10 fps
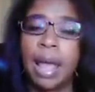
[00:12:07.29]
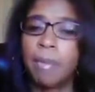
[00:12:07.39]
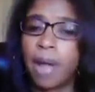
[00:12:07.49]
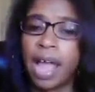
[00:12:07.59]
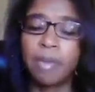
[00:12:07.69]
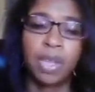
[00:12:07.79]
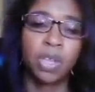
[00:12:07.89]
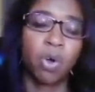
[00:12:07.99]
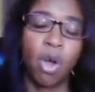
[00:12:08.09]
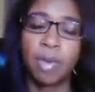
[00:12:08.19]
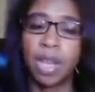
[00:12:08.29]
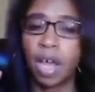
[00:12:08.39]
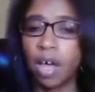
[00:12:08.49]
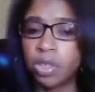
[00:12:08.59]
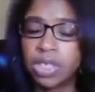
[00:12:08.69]
and buying Bitcoin and
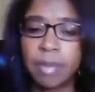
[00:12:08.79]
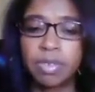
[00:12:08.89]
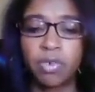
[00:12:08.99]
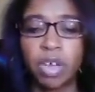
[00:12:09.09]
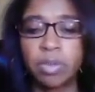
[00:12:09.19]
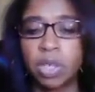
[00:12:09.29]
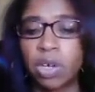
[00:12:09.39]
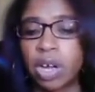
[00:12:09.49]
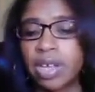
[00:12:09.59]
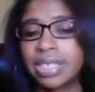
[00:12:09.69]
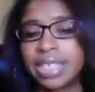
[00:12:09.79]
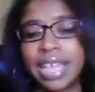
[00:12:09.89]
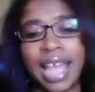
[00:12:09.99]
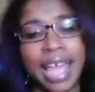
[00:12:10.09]
other types of cryptocurrency.